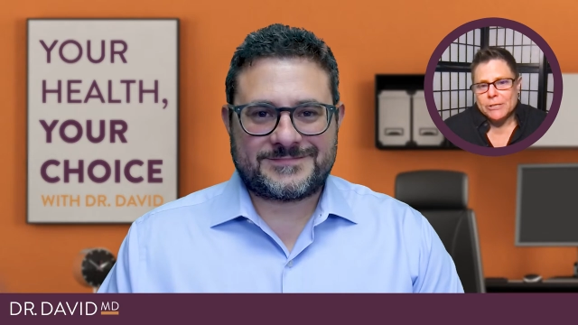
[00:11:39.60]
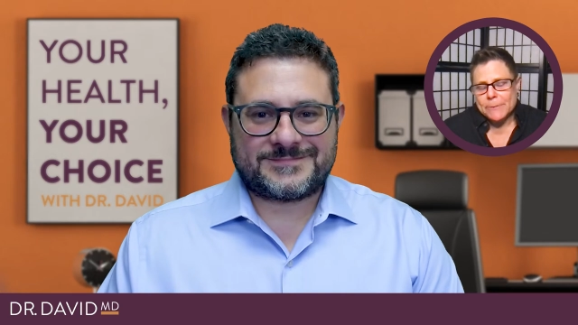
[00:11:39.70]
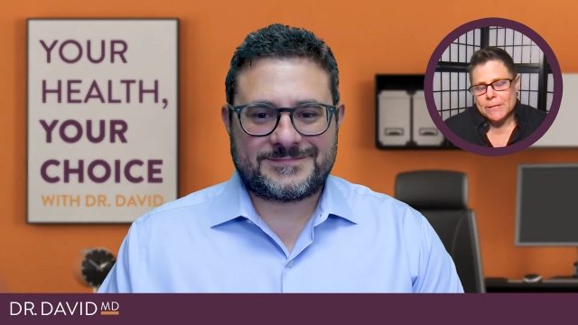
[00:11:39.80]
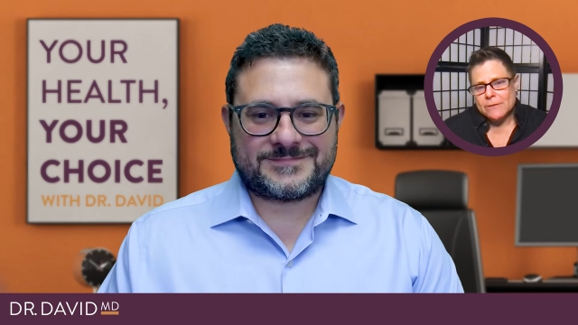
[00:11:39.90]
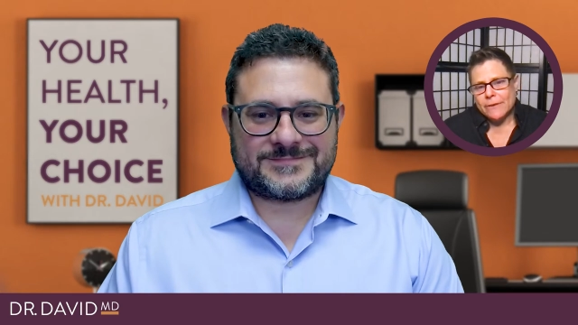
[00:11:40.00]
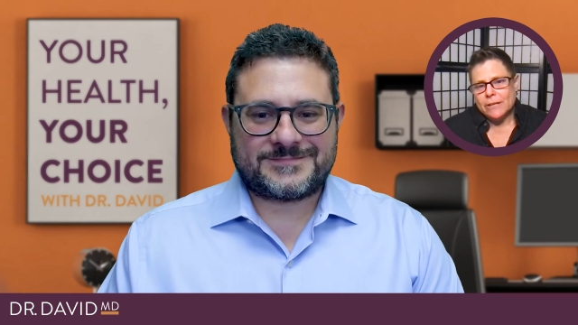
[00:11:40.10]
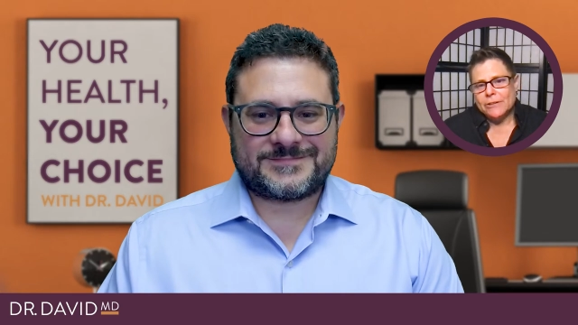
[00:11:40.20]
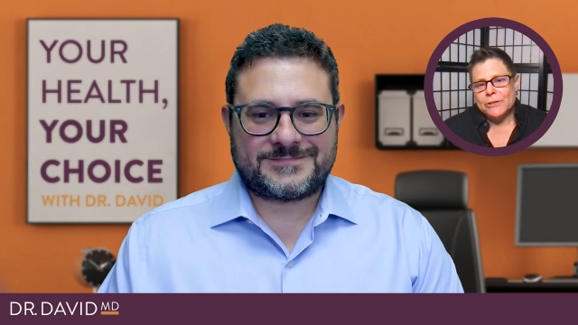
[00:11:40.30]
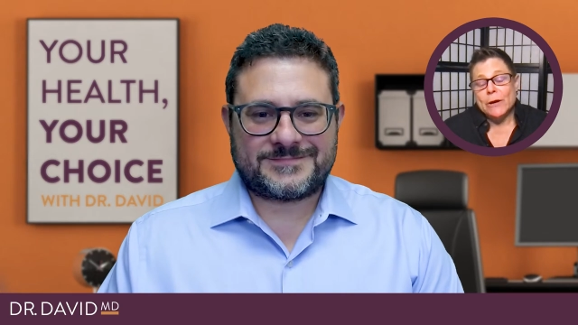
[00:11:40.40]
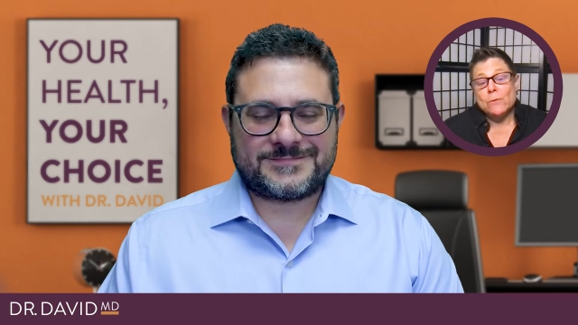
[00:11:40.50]
Speaker 1: of
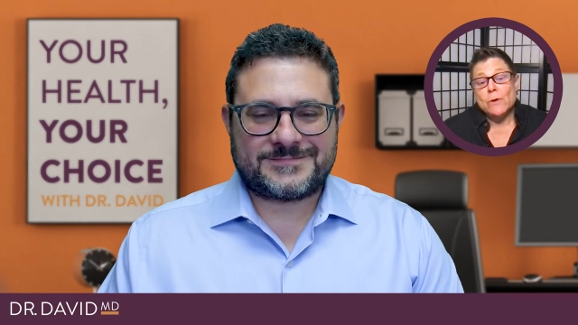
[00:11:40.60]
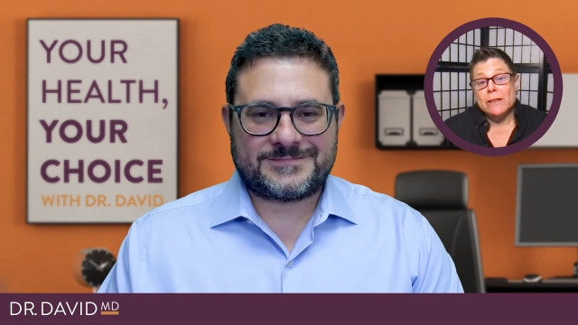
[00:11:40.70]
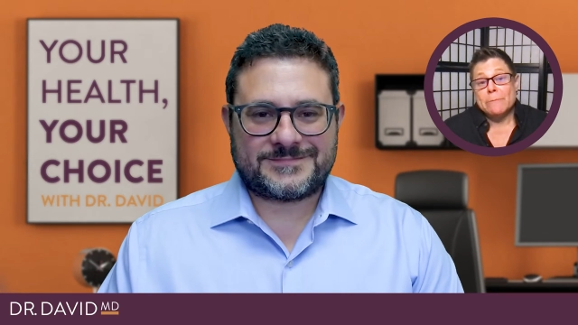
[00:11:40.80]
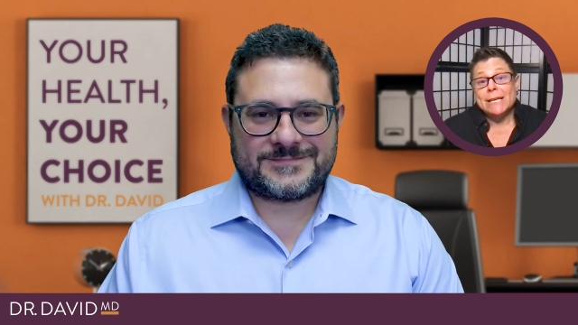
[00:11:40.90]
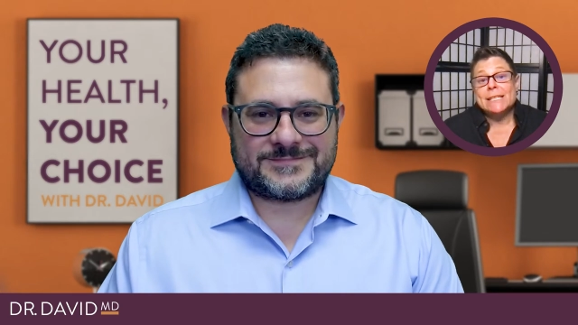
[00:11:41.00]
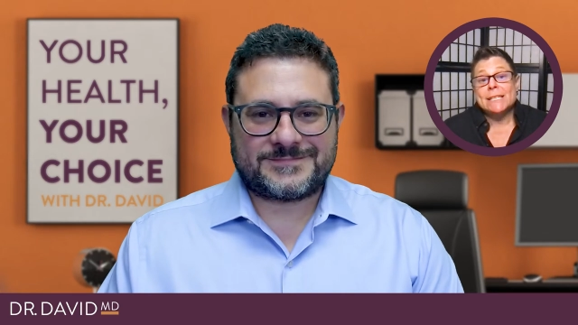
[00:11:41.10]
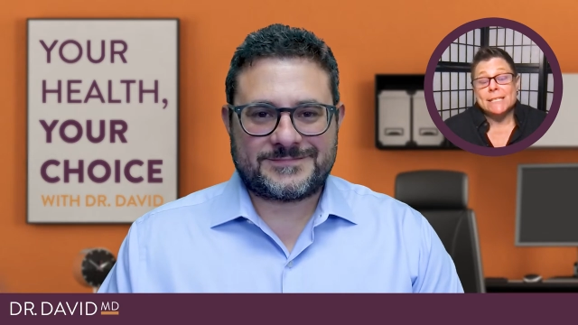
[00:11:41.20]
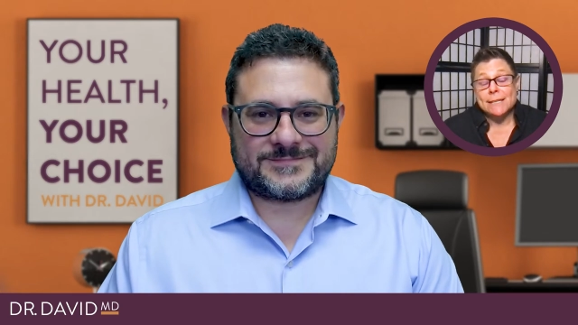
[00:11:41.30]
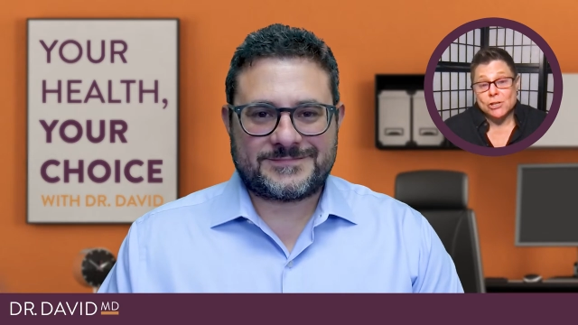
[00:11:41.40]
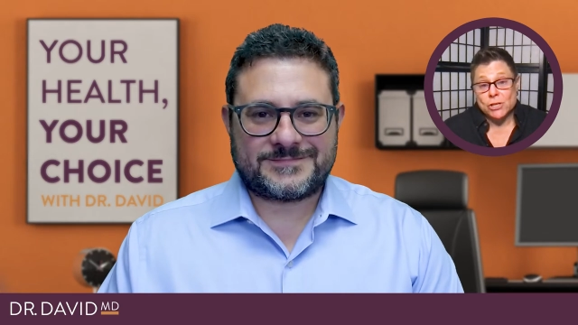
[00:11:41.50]
Pennsylvania, you had one of the biggest
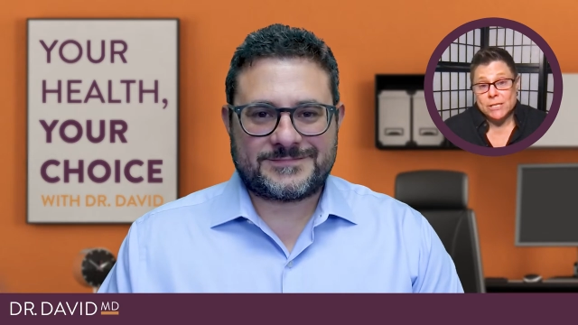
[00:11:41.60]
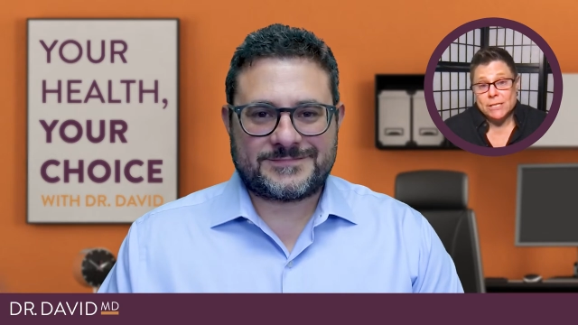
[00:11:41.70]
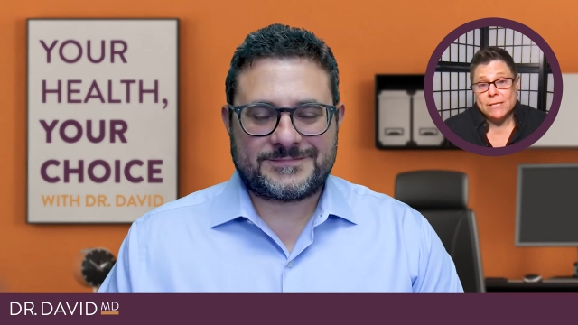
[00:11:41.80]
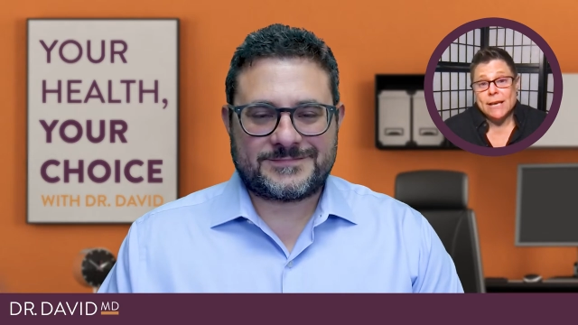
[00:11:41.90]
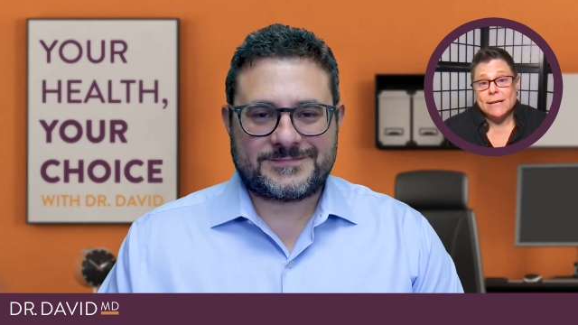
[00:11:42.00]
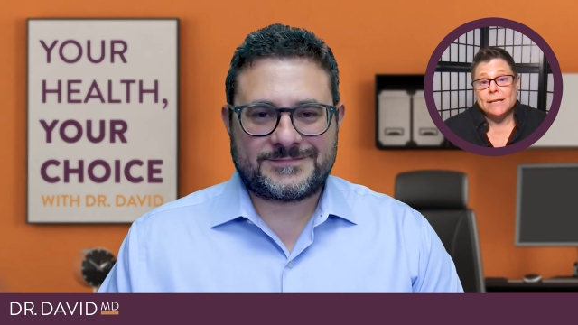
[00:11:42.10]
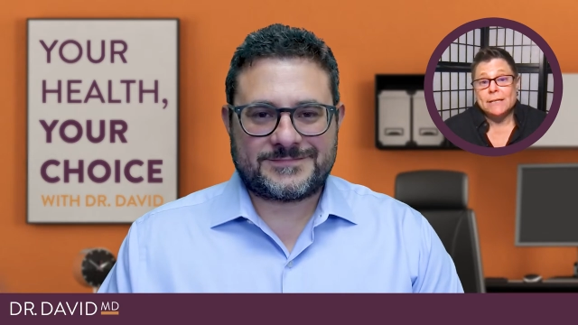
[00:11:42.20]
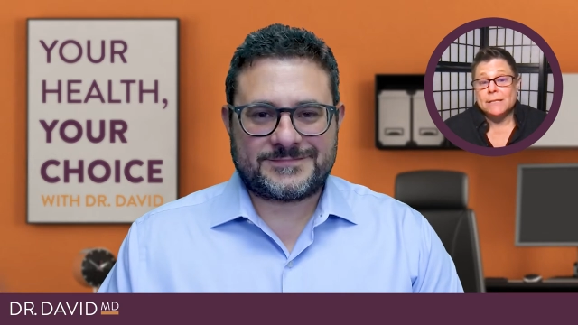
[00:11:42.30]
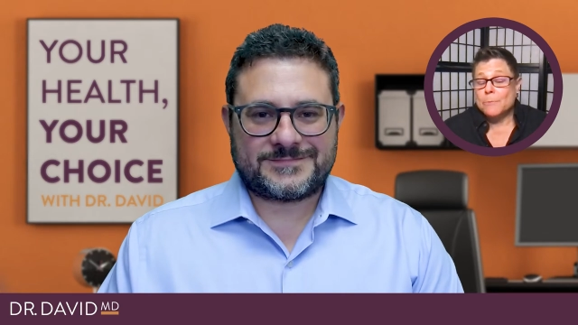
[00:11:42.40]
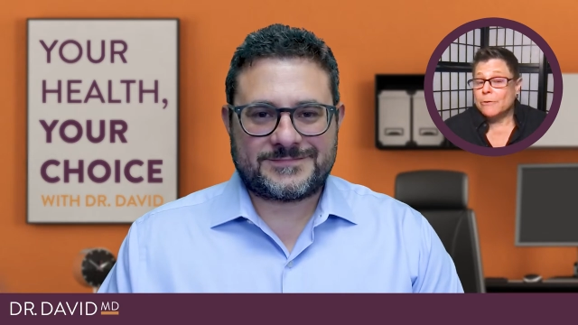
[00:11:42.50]
decisions that
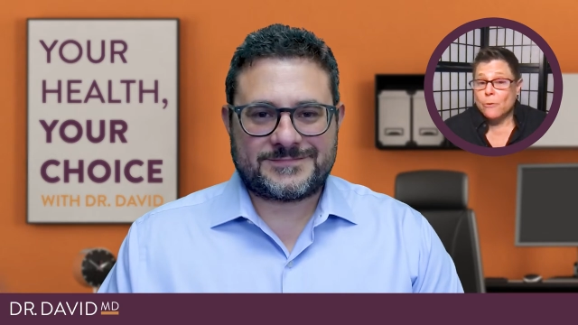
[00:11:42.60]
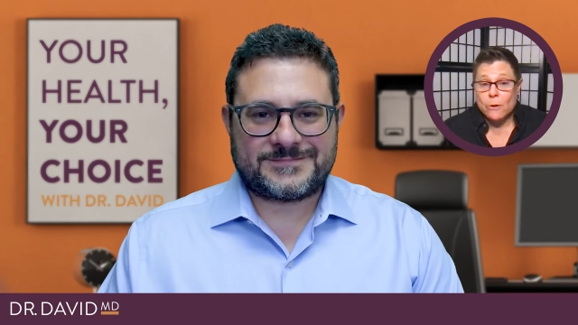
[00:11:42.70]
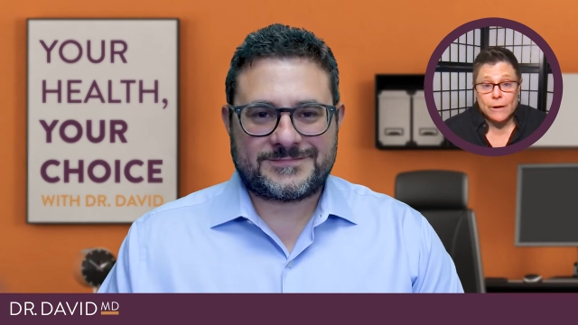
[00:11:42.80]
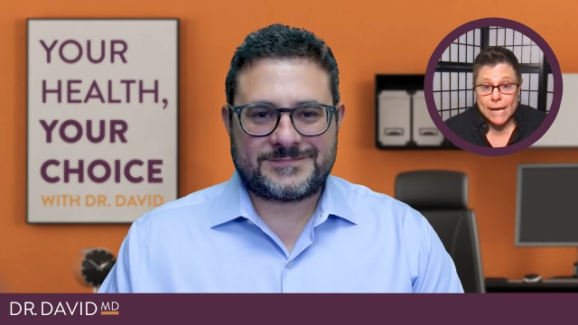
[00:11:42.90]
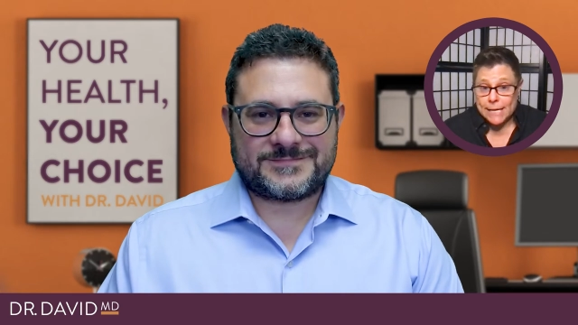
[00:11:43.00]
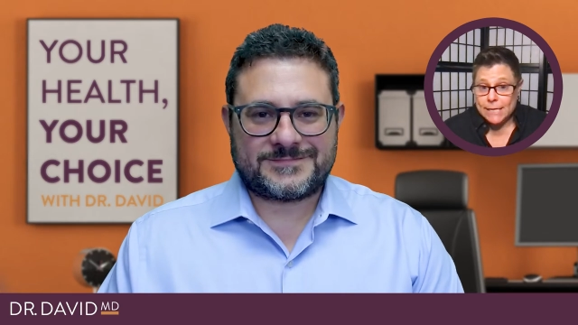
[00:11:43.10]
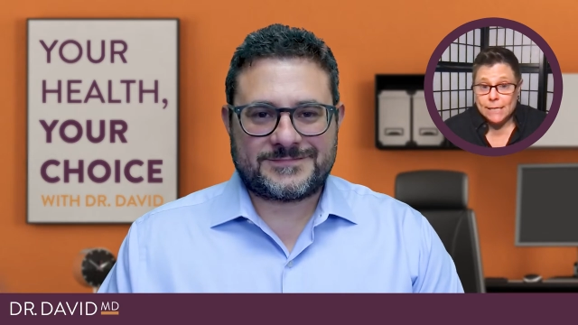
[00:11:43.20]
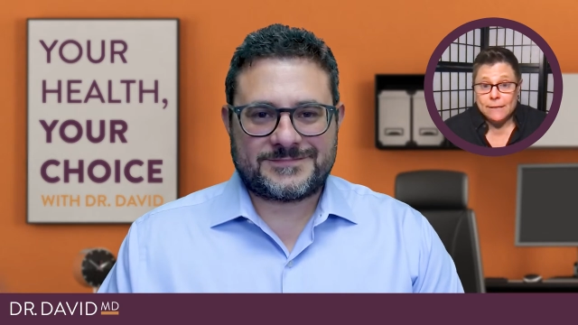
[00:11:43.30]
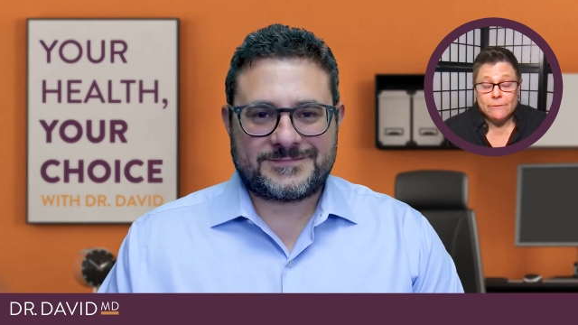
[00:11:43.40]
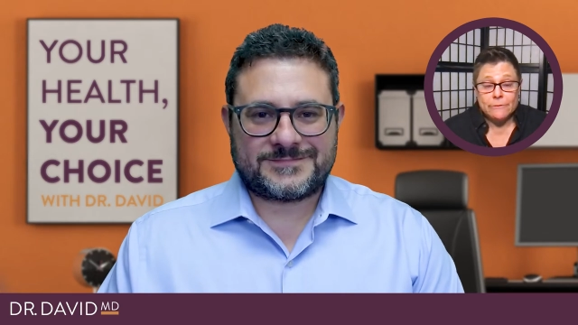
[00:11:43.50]
is before
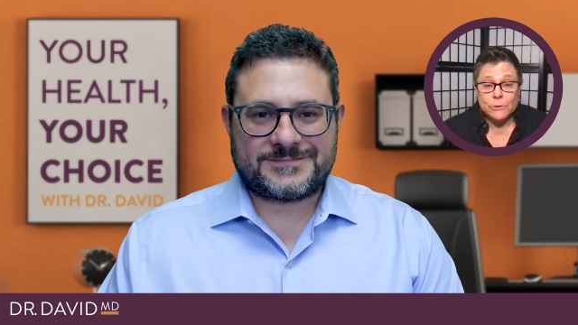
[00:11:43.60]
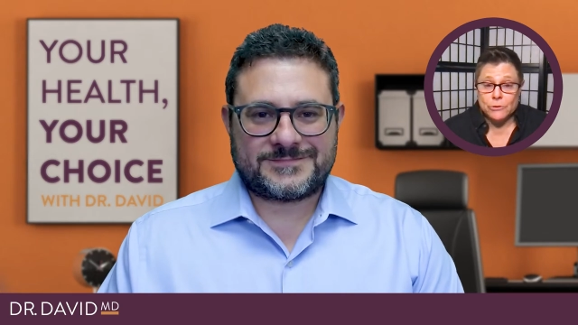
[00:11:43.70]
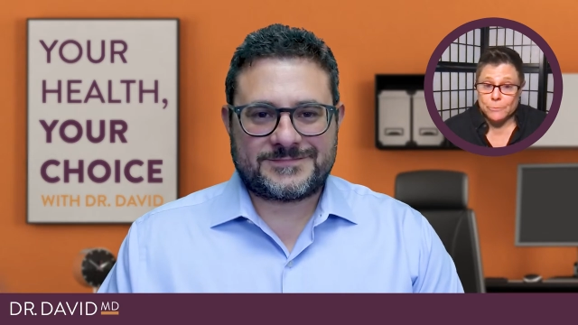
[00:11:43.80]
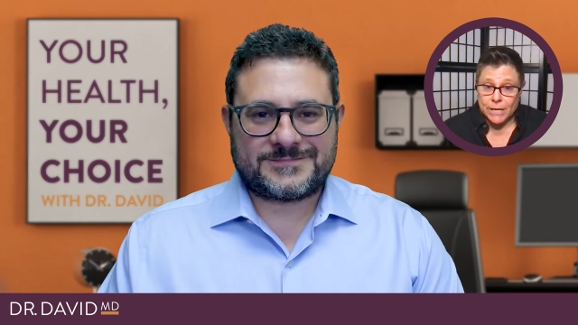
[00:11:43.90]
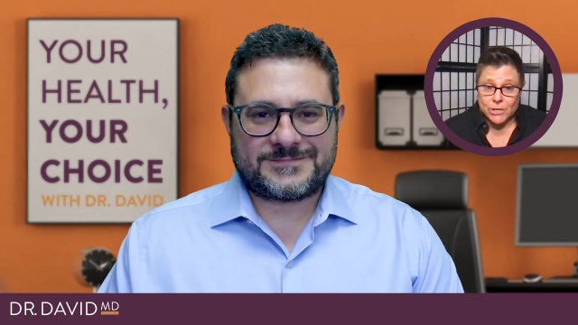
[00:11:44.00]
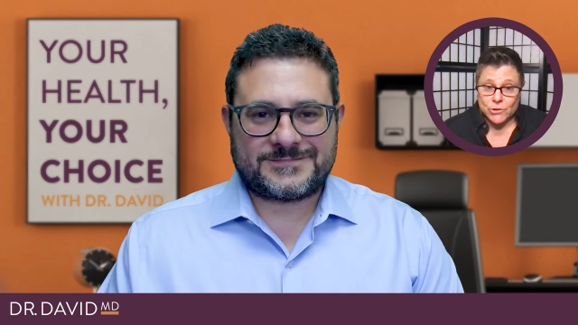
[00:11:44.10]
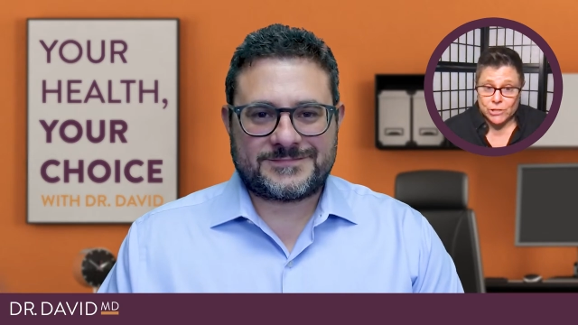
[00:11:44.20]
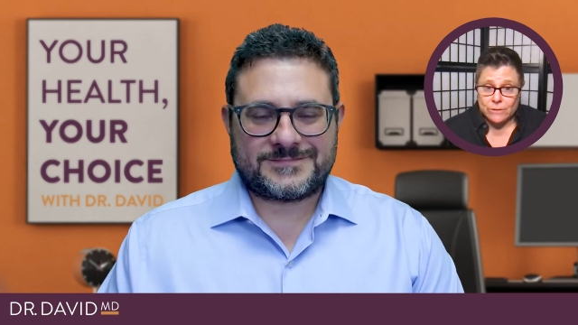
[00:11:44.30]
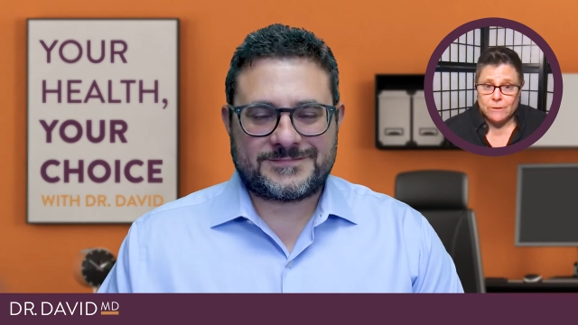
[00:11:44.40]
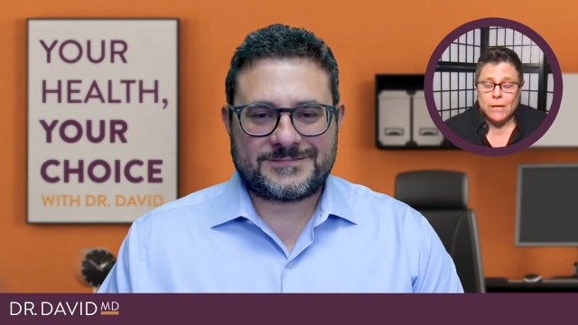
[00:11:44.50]
any future
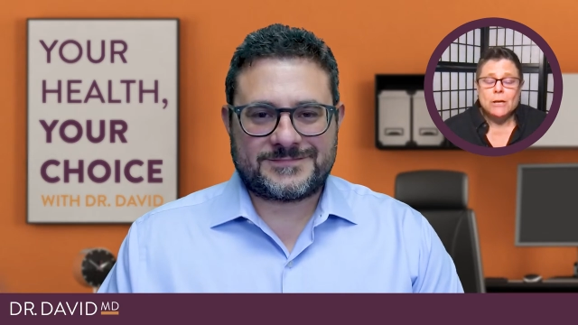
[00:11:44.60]
pediatrician,